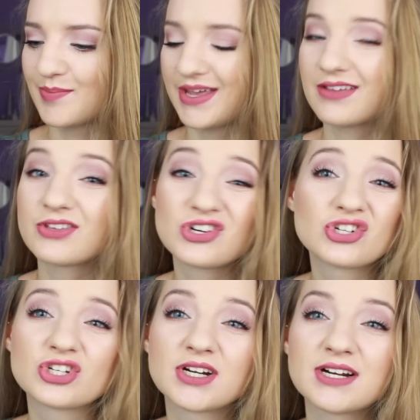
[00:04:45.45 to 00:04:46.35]
Panthers
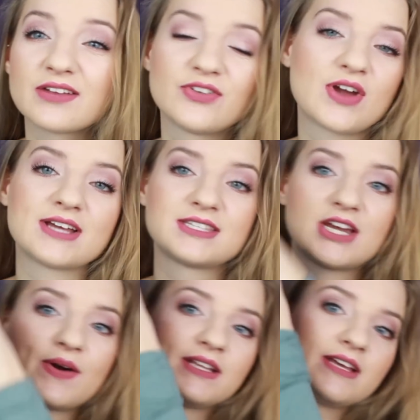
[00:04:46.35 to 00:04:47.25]
shirt. If you guys
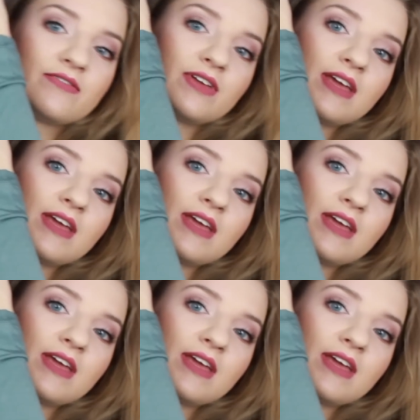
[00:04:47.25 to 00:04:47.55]
know, I live